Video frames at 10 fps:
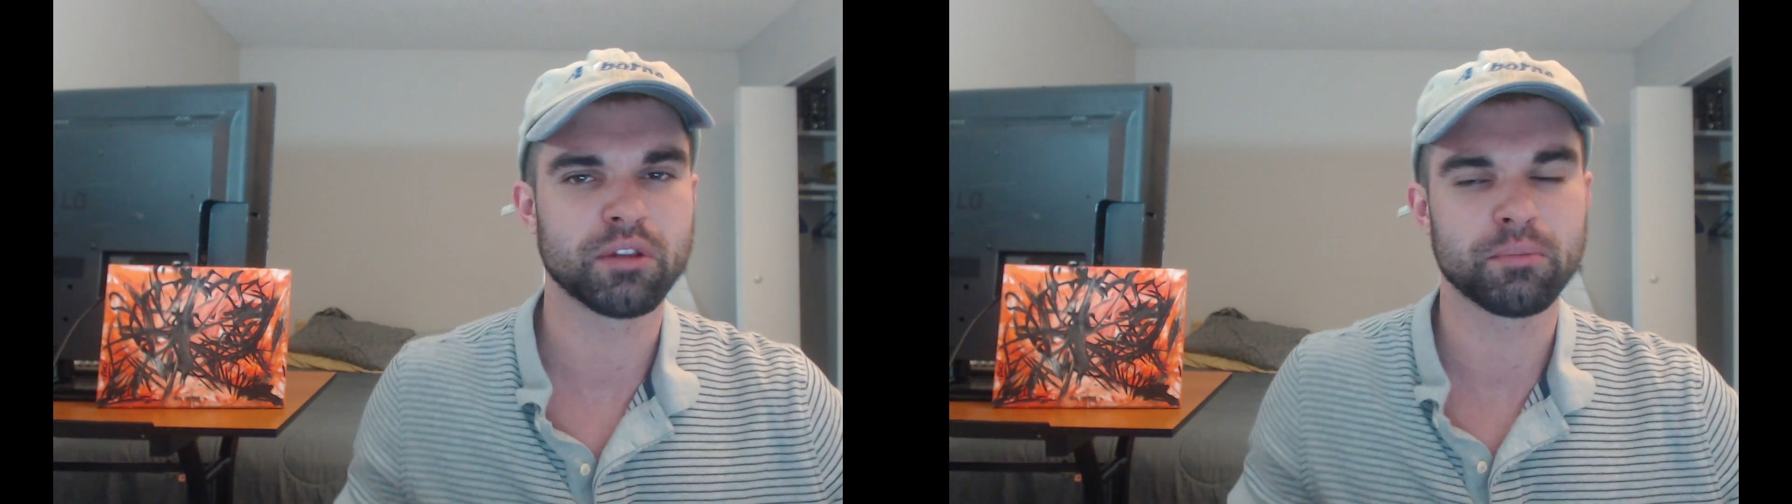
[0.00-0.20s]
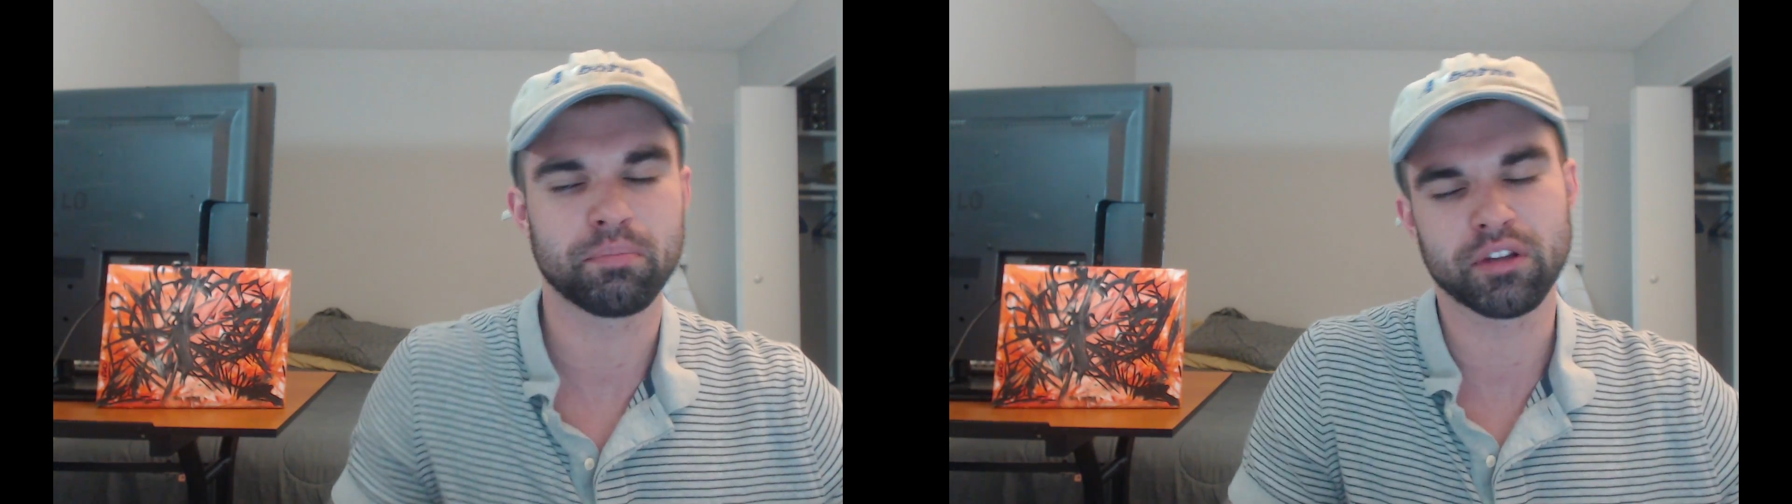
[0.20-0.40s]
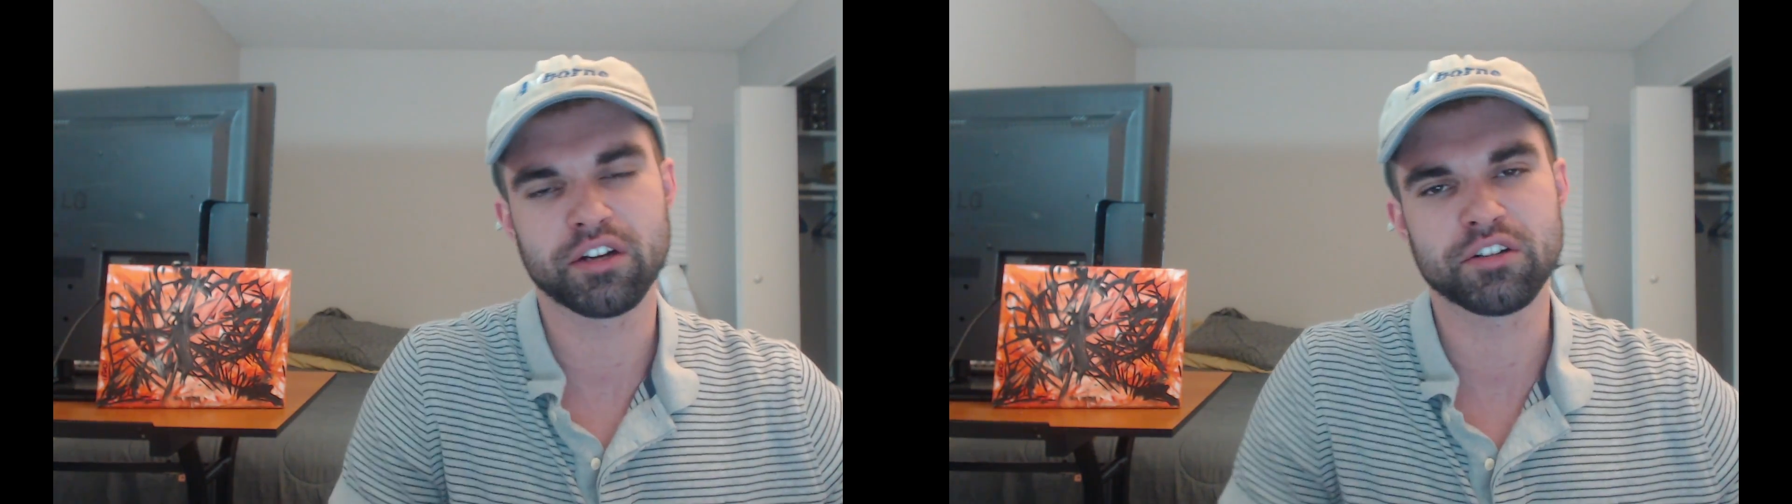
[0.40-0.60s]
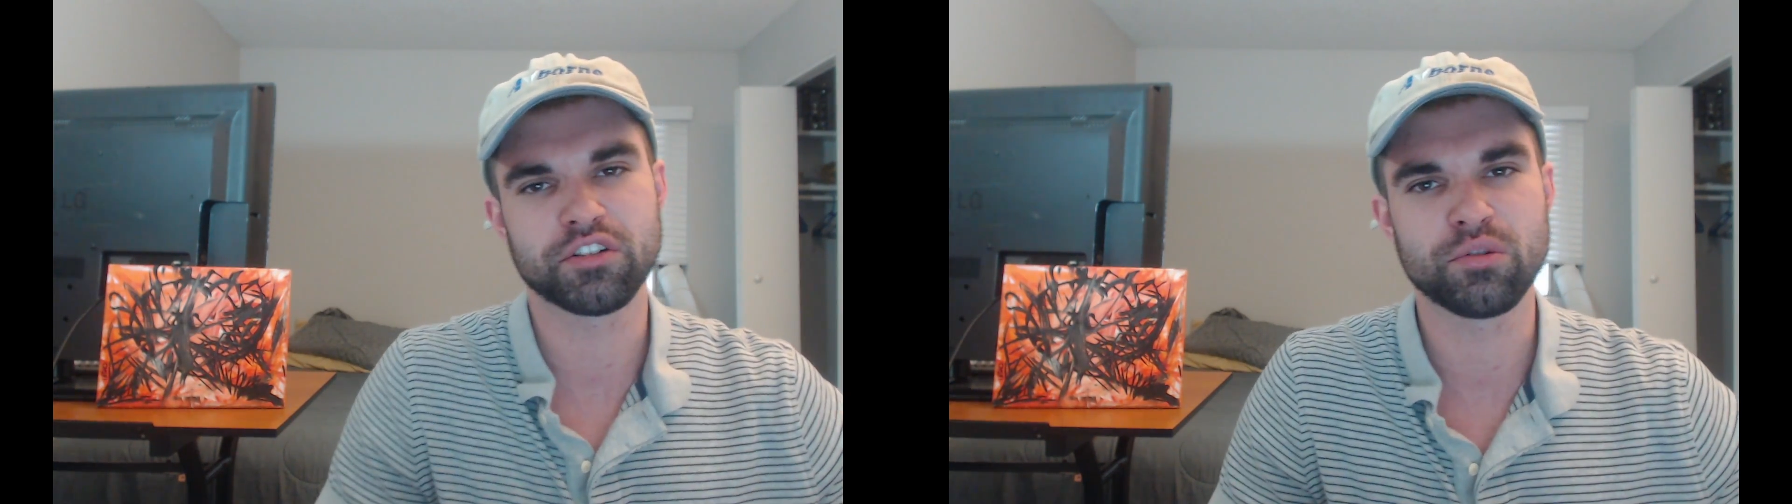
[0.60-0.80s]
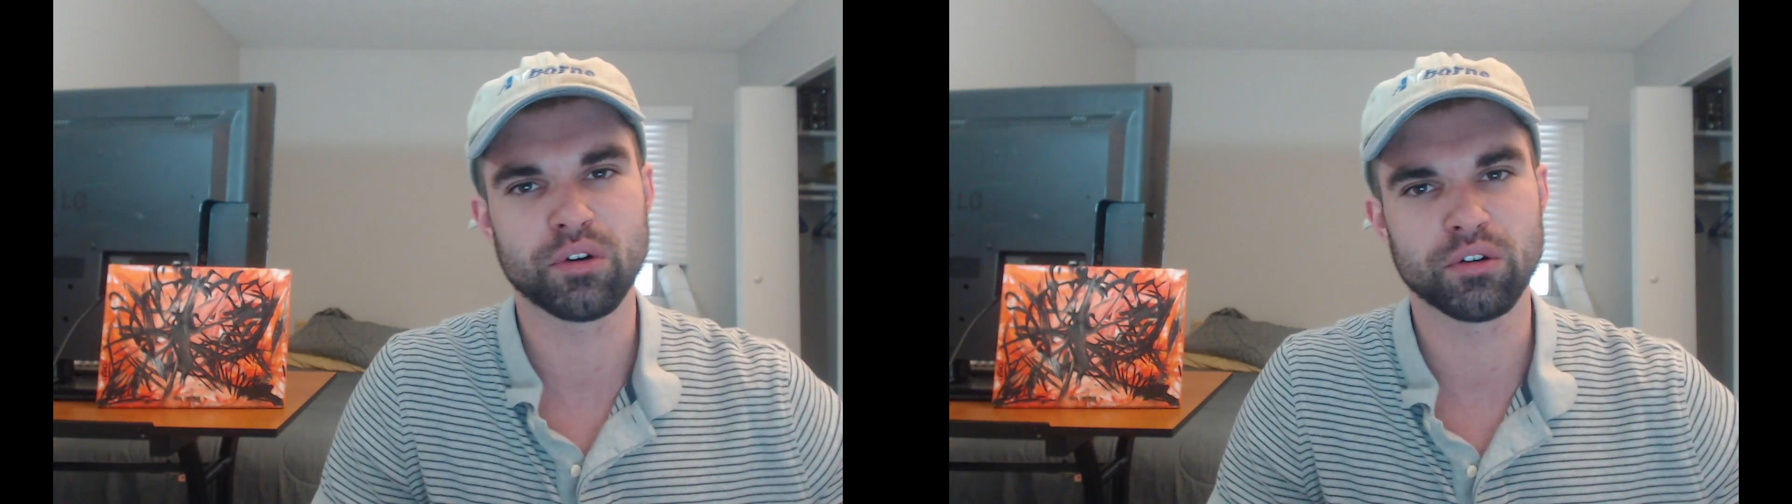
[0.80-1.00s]
the players
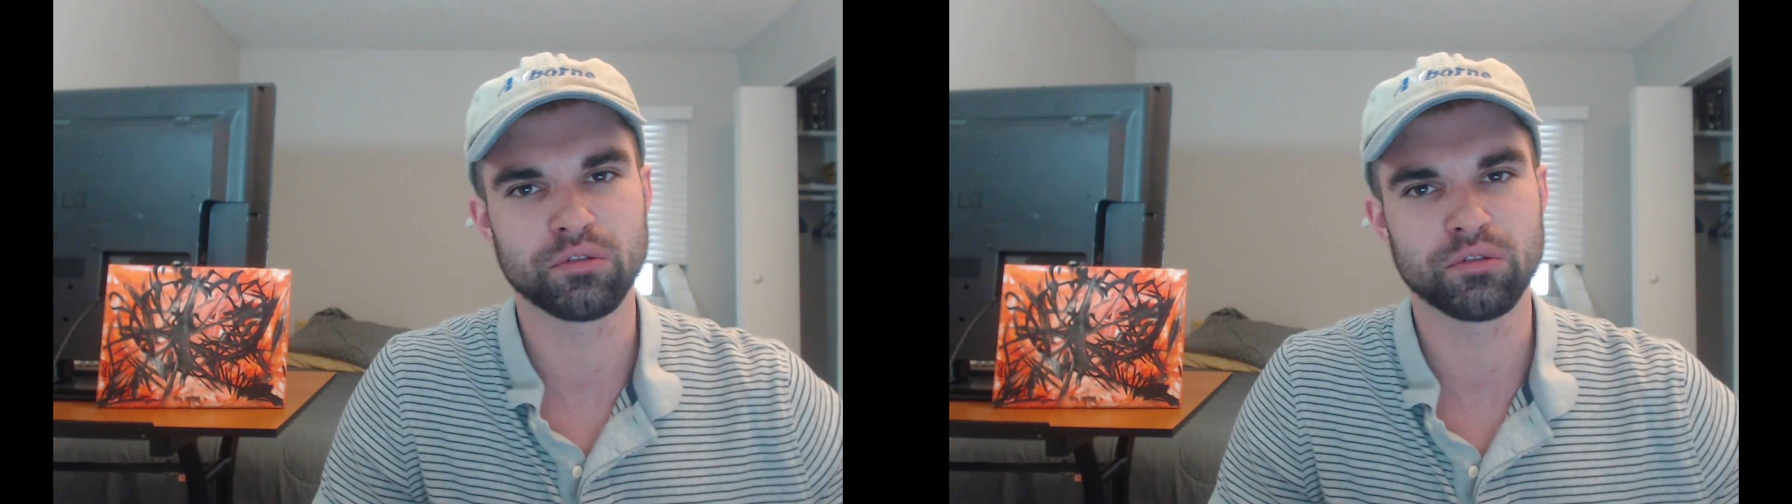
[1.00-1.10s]
who are